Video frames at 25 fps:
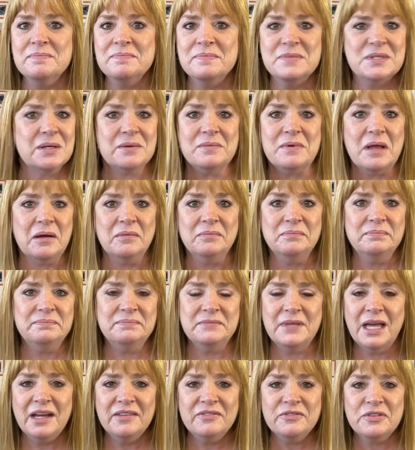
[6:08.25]
So no,
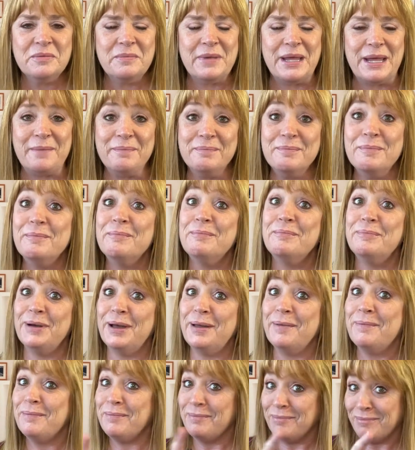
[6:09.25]
not for me,
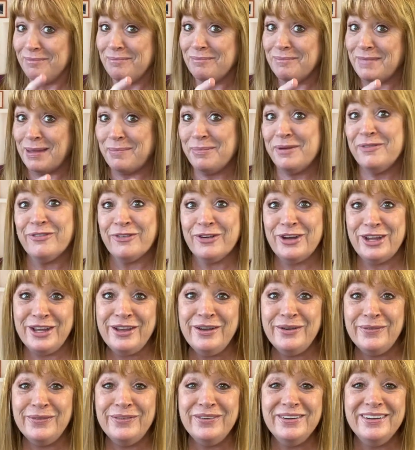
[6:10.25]
but maybe for
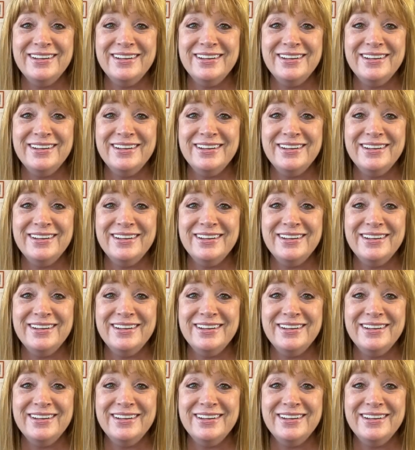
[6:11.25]
you.